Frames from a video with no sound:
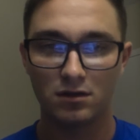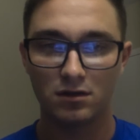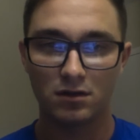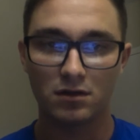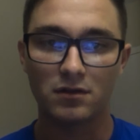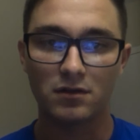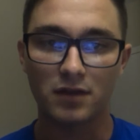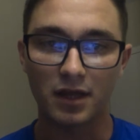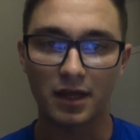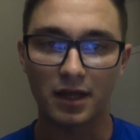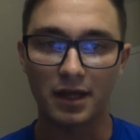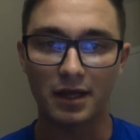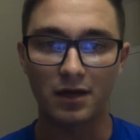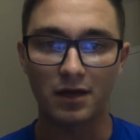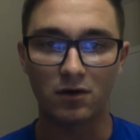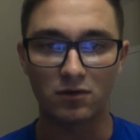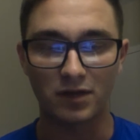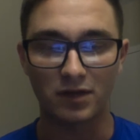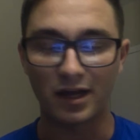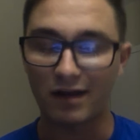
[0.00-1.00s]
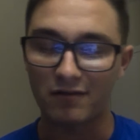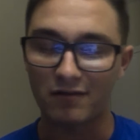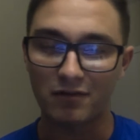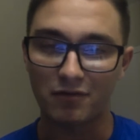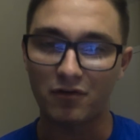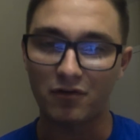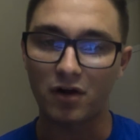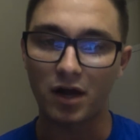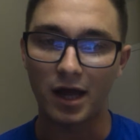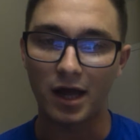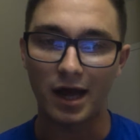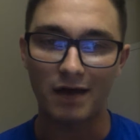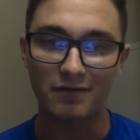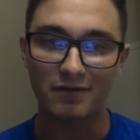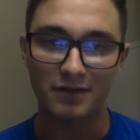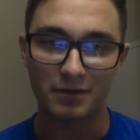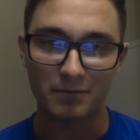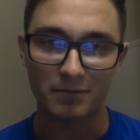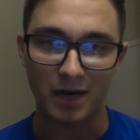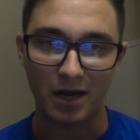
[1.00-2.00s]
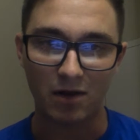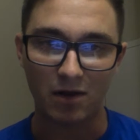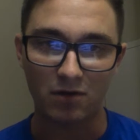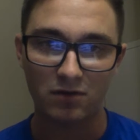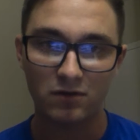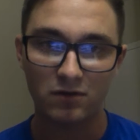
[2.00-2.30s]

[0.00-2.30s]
they only have the front half in their mouth.